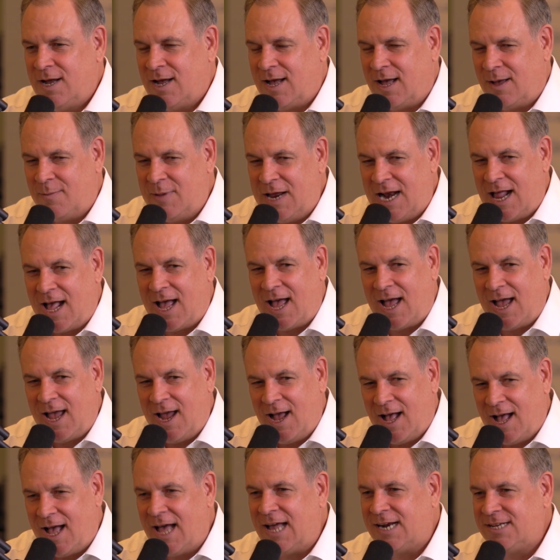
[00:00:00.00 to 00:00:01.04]
I
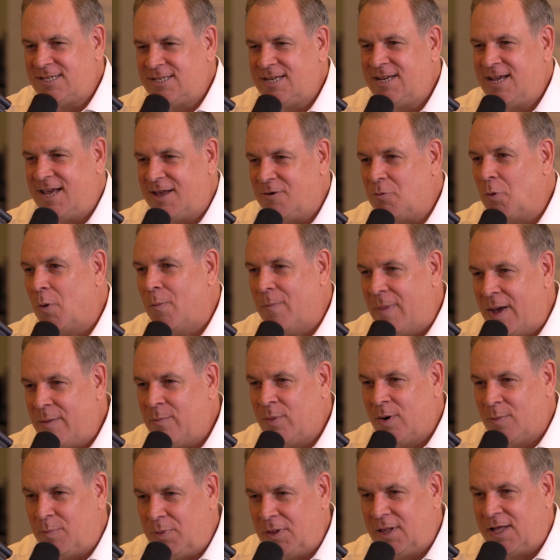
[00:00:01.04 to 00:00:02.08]
honestly can
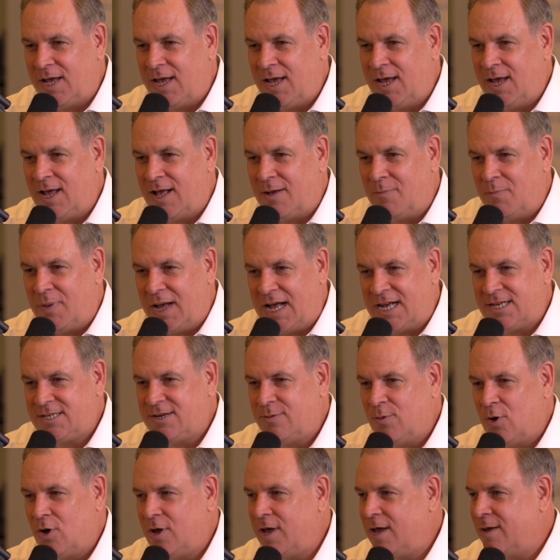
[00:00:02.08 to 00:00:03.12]
remember playing a
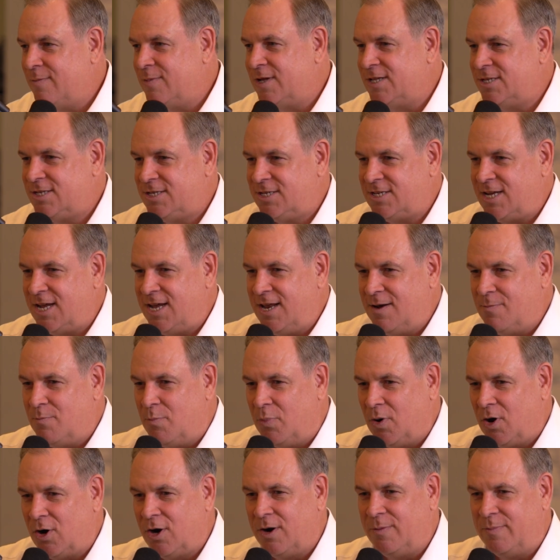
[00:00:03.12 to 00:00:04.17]
basketball game at St.
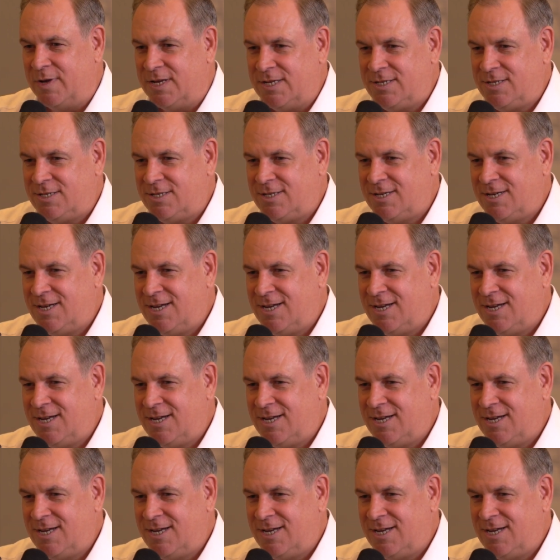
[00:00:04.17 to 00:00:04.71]
Barnabas